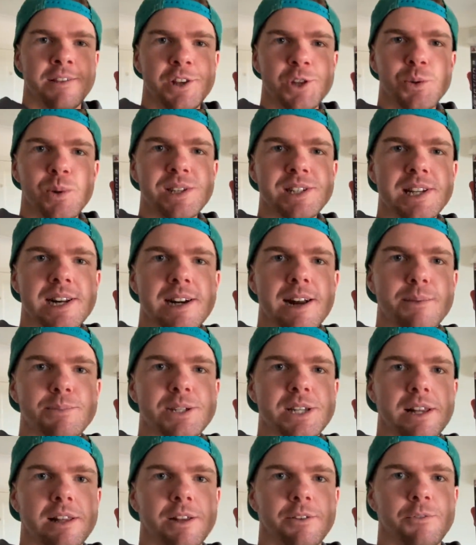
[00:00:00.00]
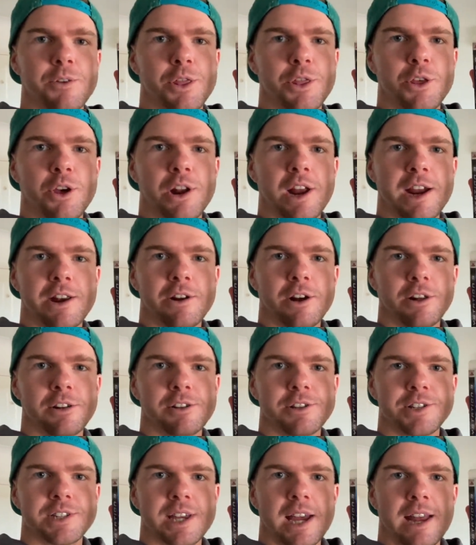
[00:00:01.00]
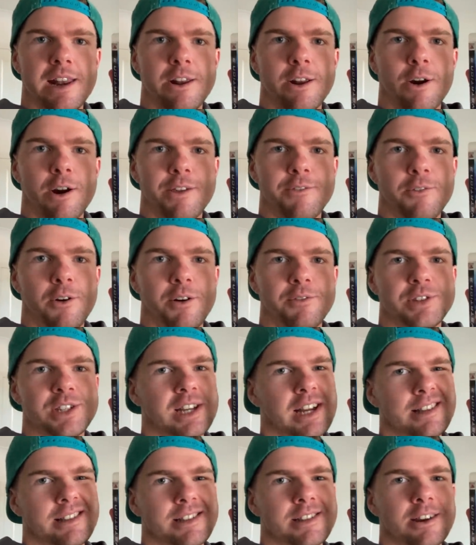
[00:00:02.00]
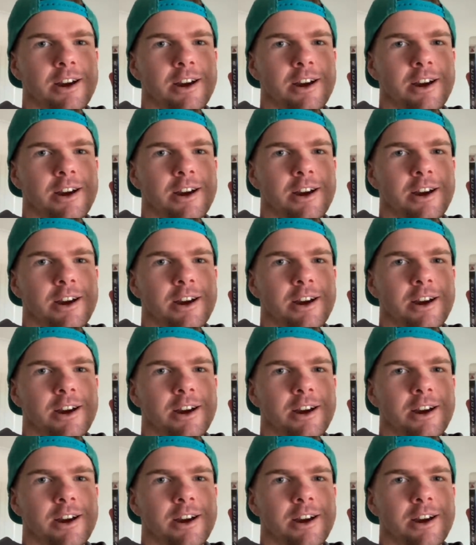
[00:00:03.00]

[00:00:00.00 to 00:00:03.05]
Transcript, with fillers: this one's ended up selling for thirteen dollars and ninety-five cents.